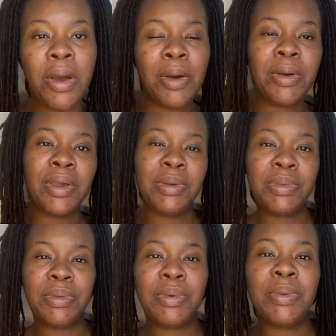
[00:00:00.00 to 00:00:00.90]
Okay
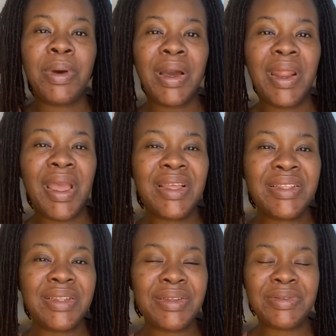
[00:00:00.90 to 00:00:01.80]
people, what
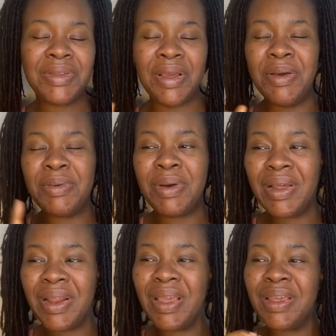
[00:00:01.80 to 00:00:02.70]

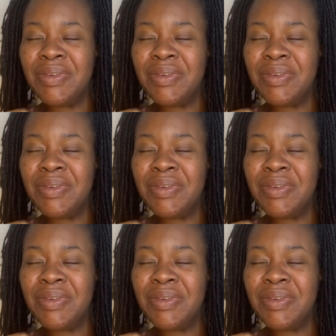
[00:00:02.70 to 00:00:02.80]
I